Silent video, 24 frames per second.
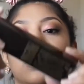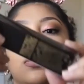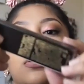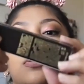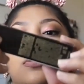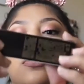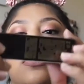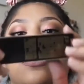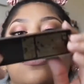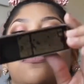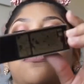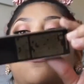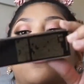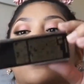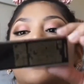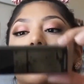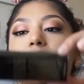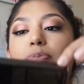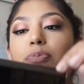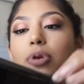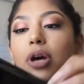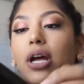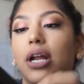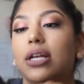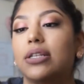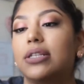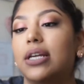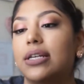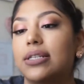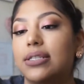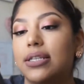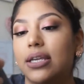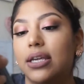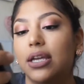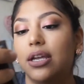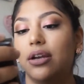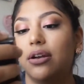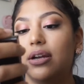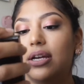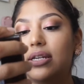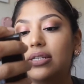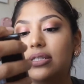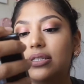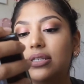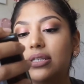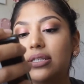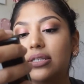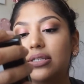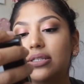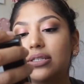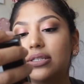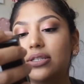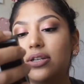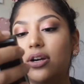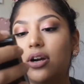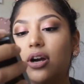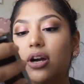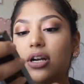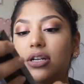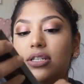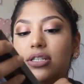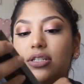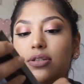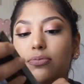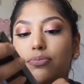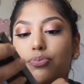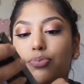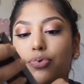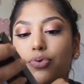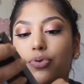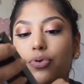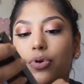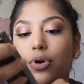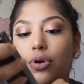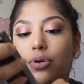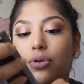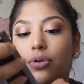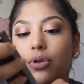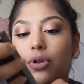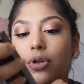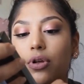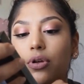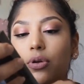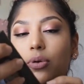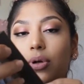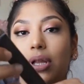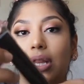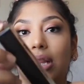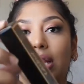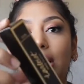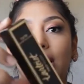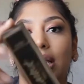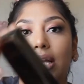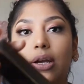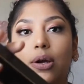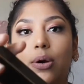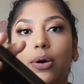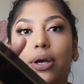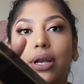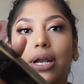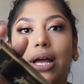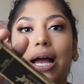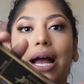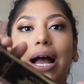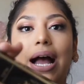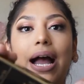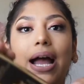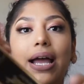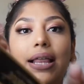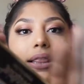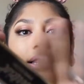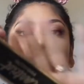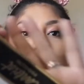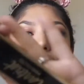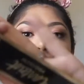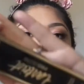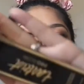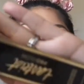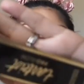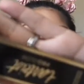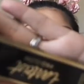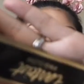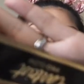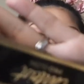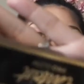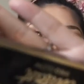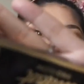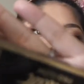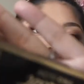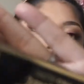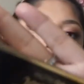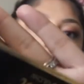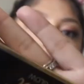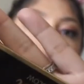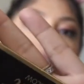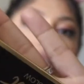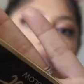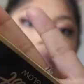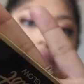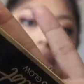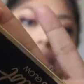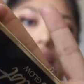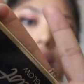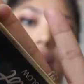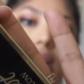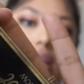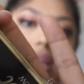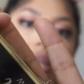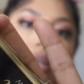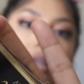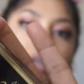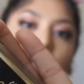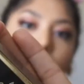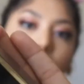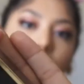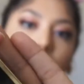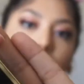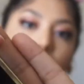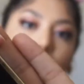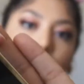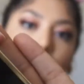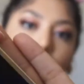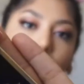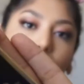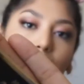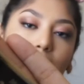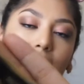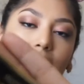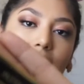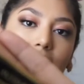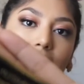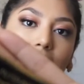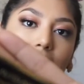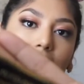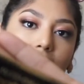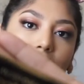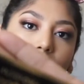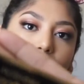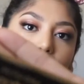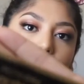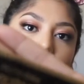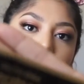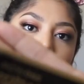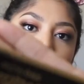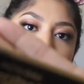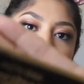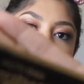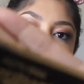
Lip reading: So the first product I see here is this Tarte Pro Glow liquid highlighter. This is what it looks like. Excuse my nails.